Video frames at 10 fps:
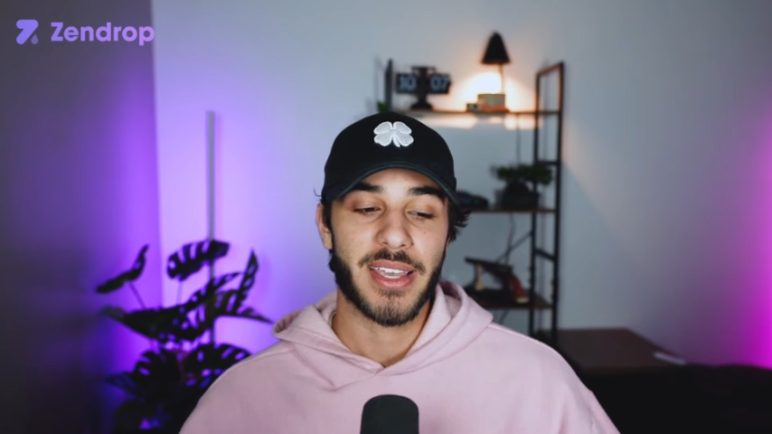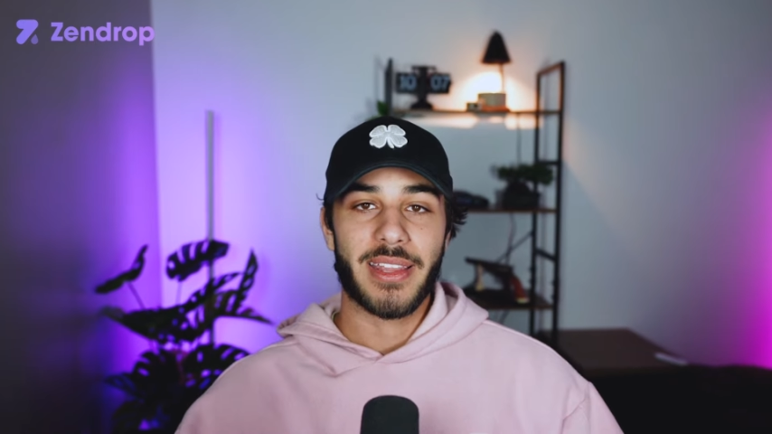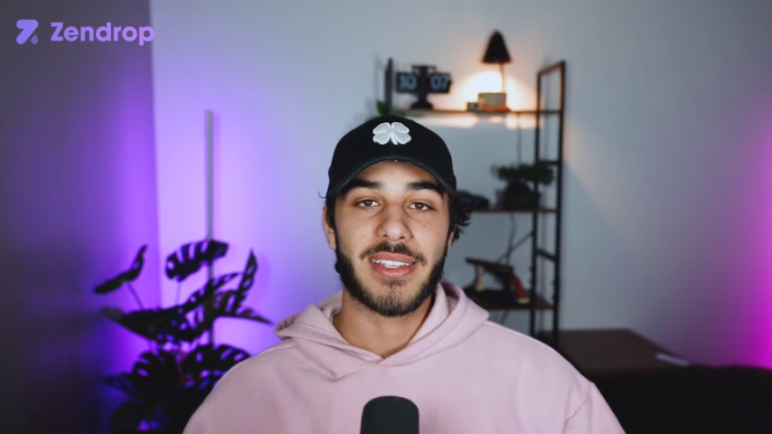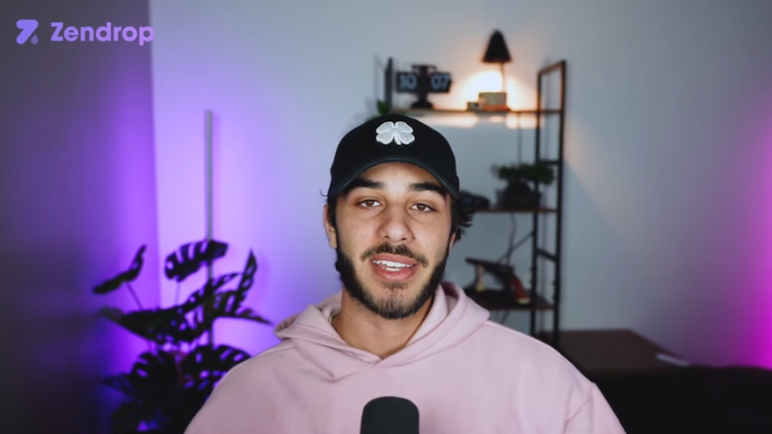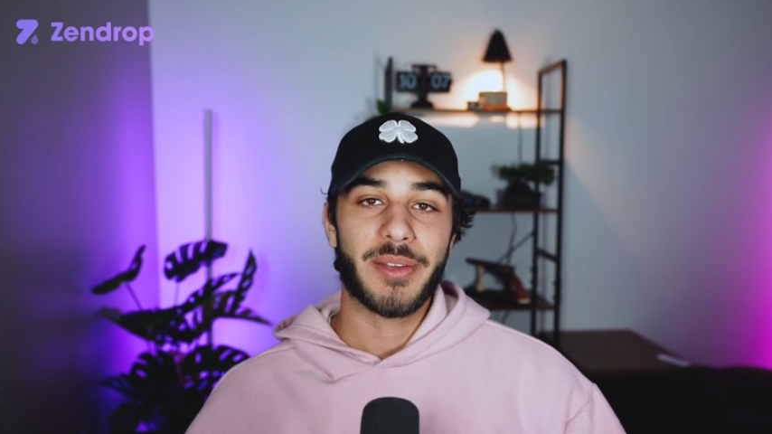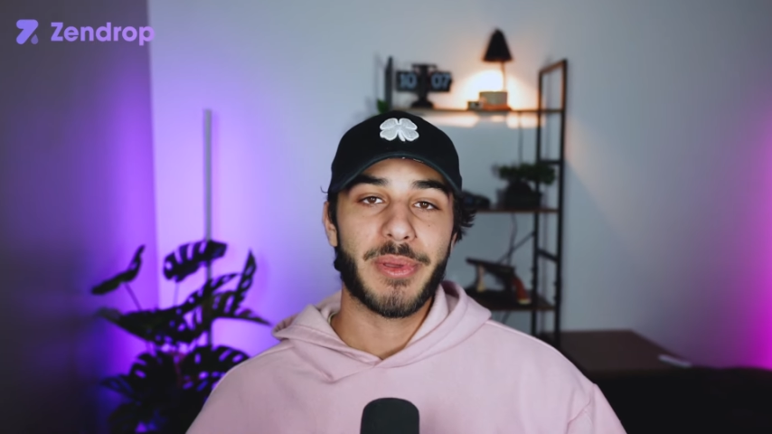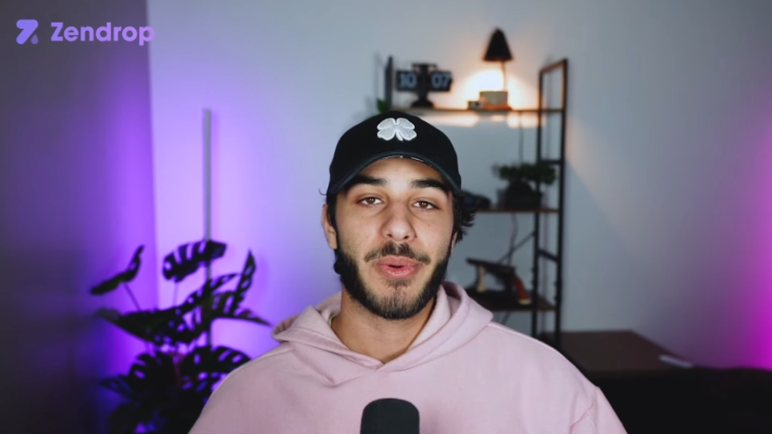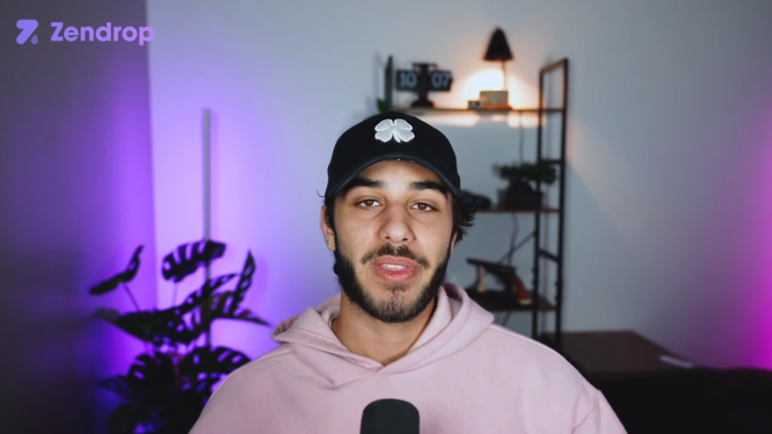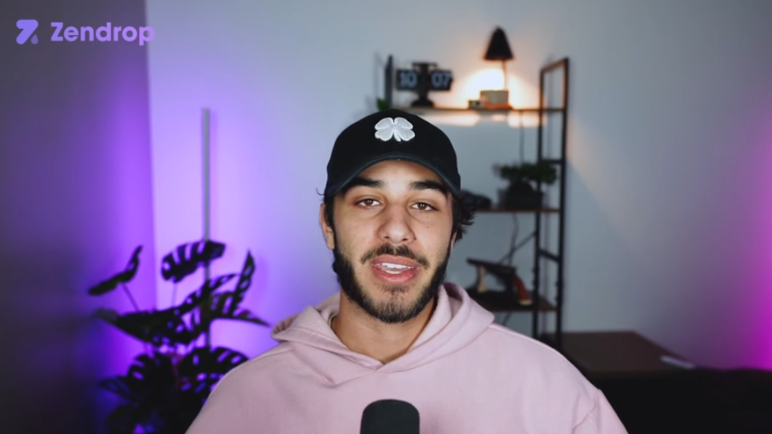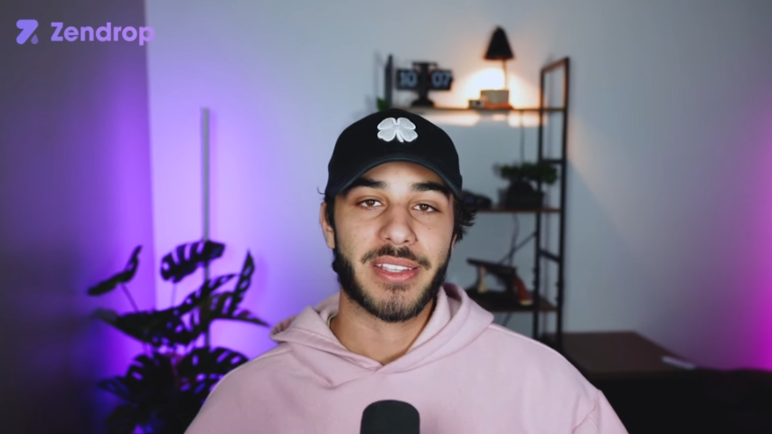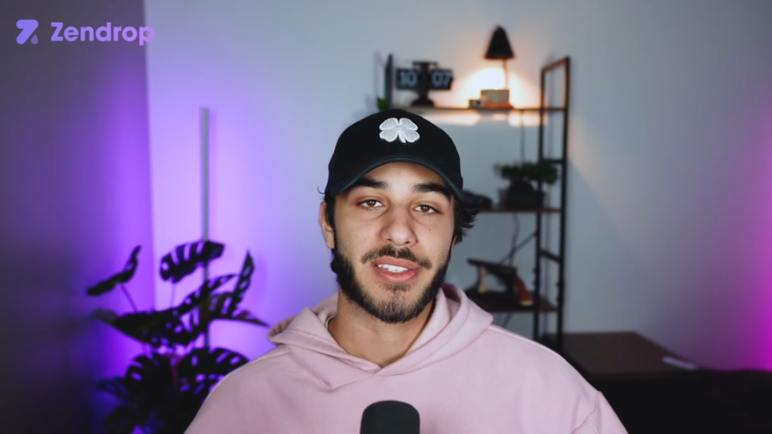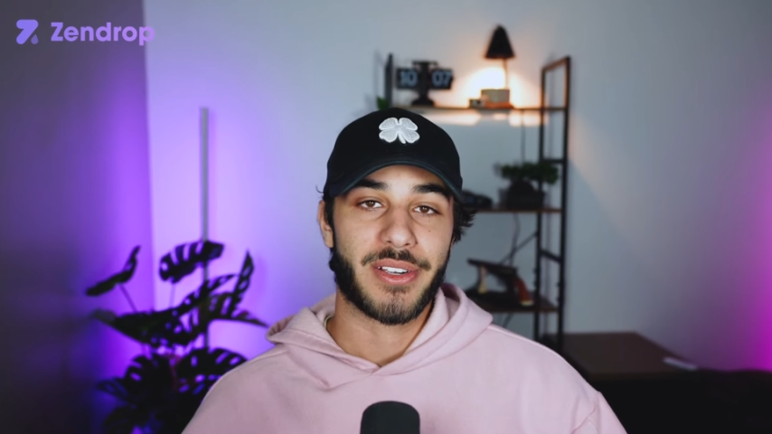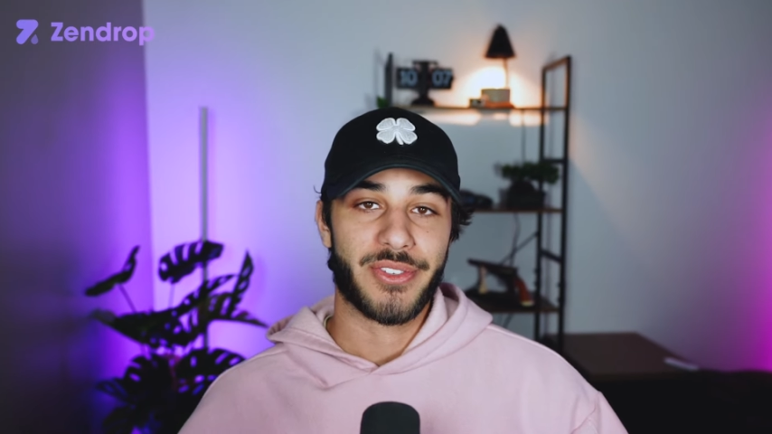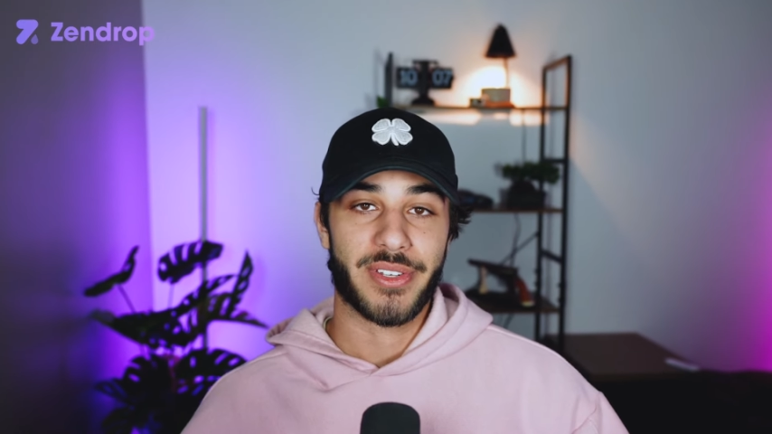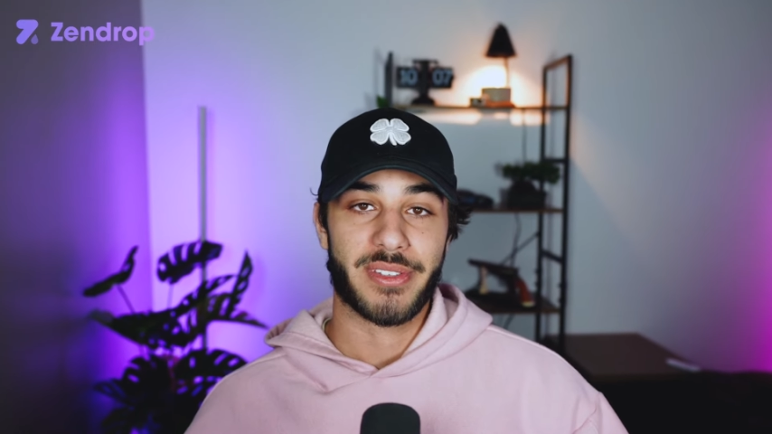and that's going to be when they can
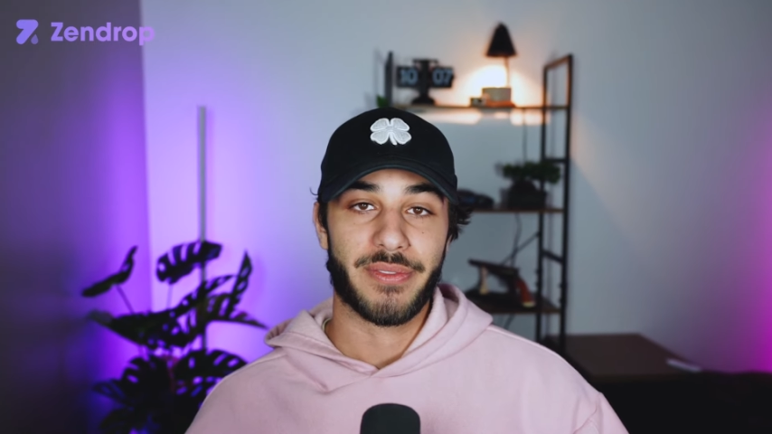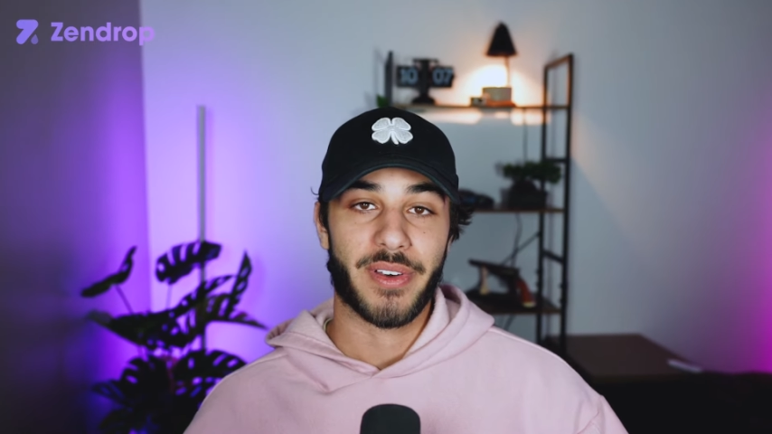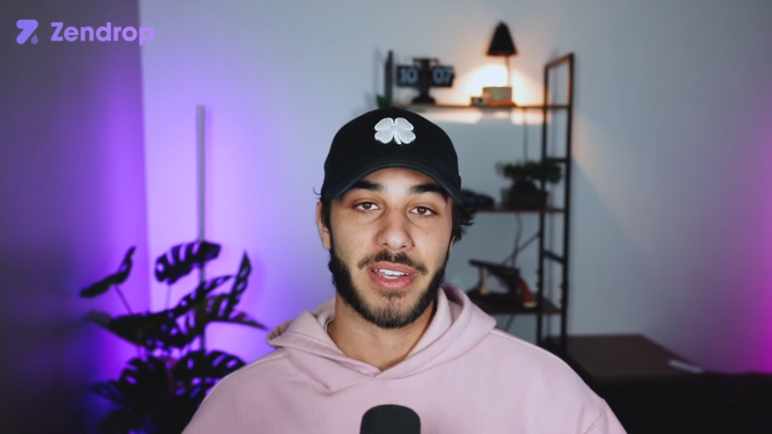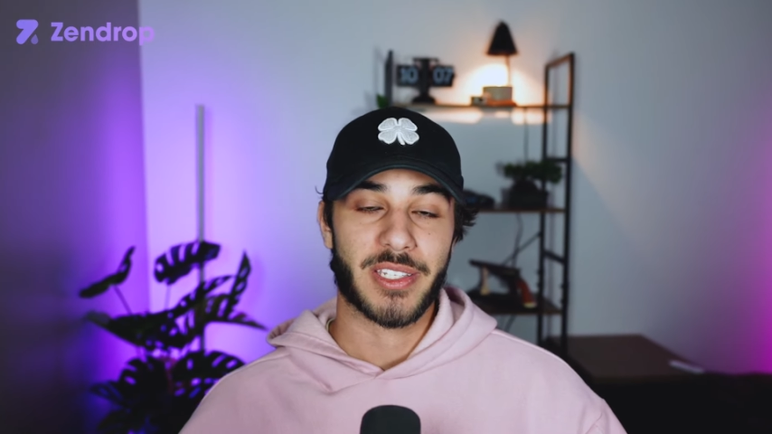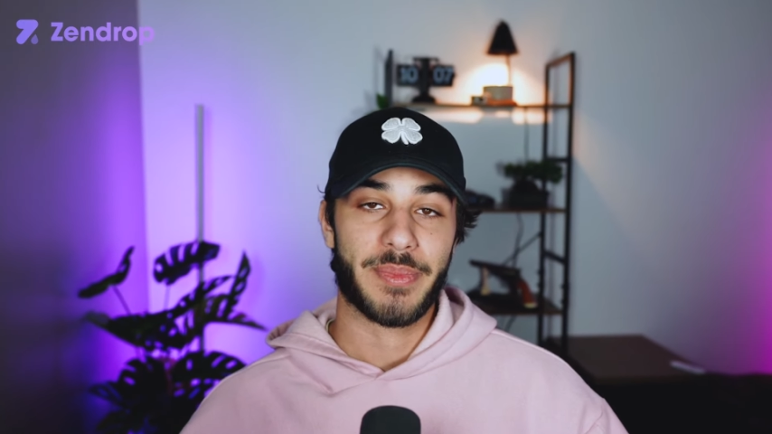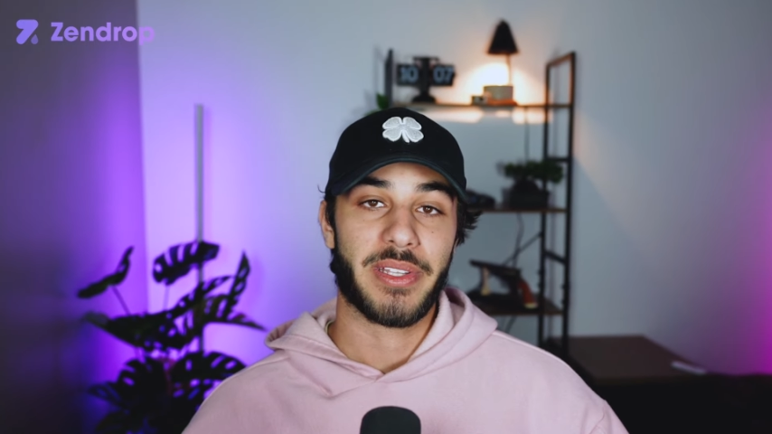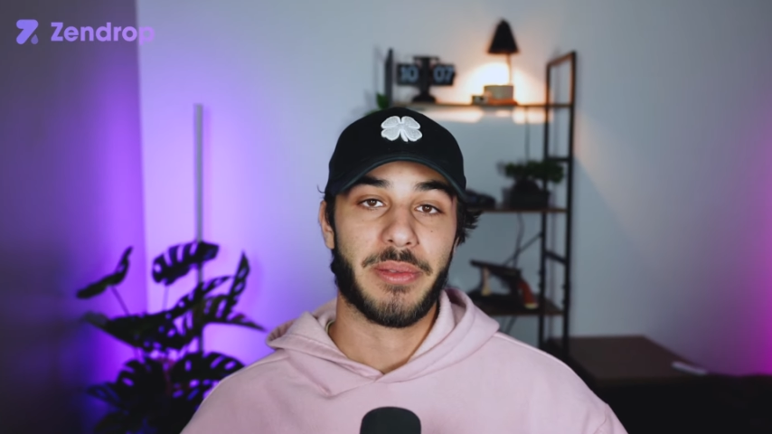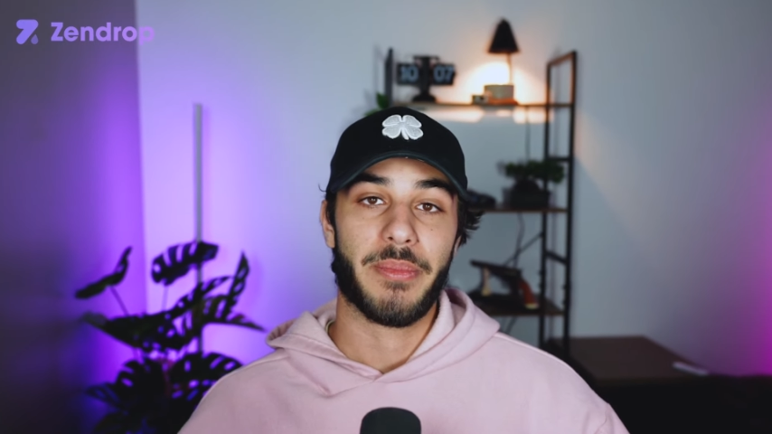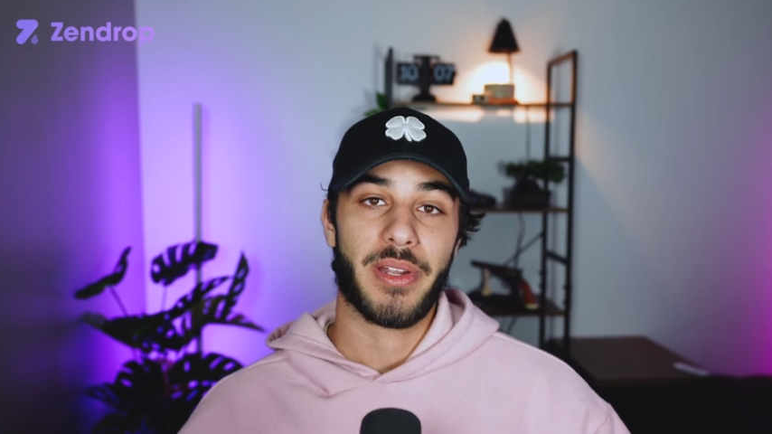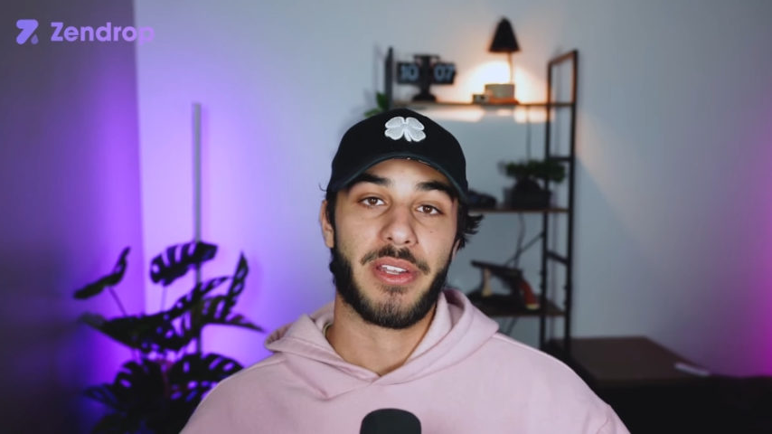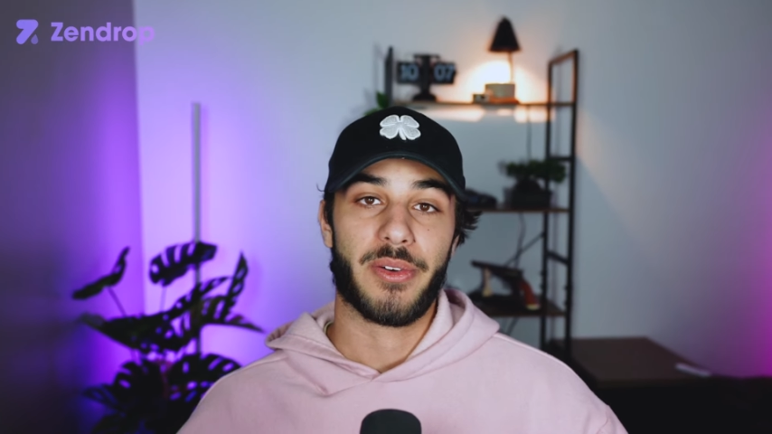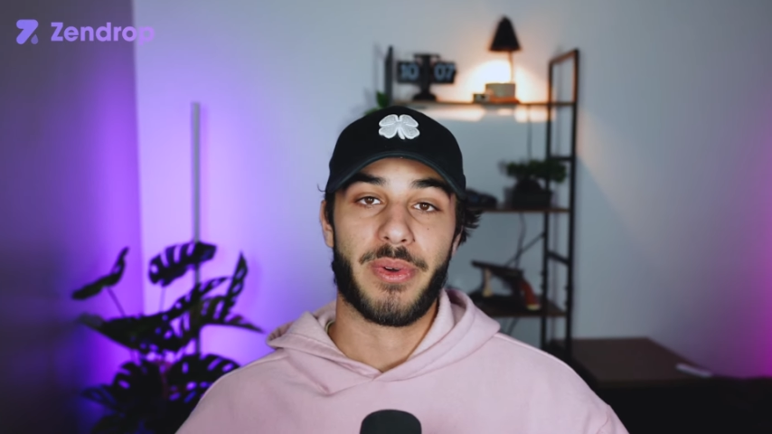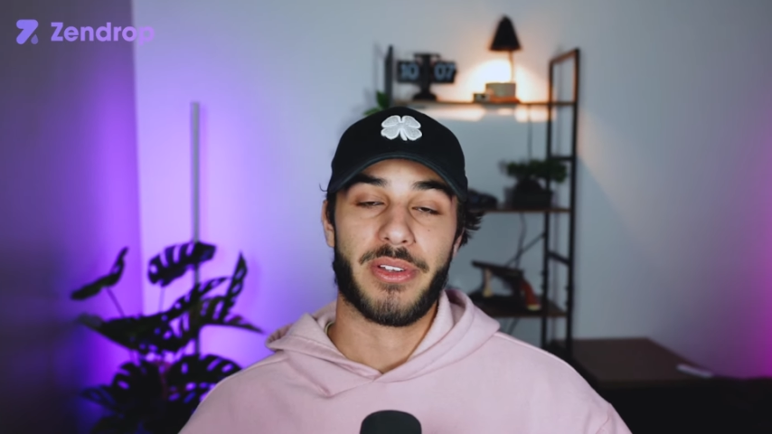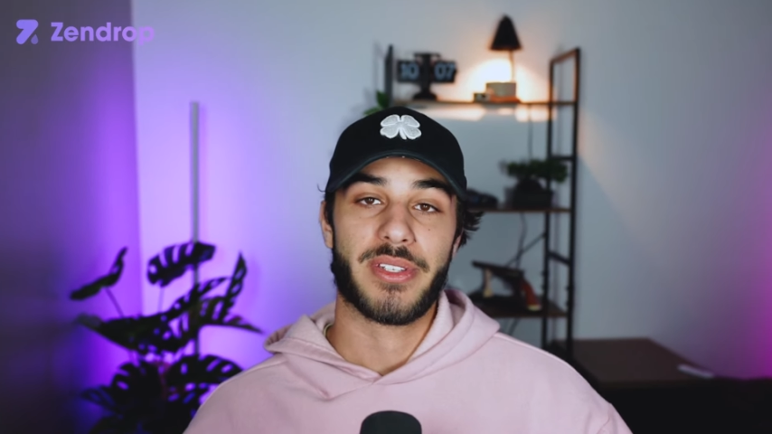start justifying spending the money on what you're